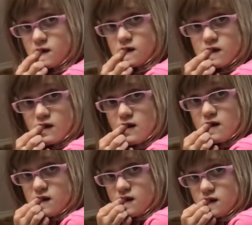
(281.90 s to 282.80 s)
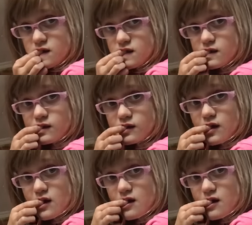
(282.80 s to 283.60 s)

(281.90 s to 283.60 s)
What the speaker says: Nobody speaks.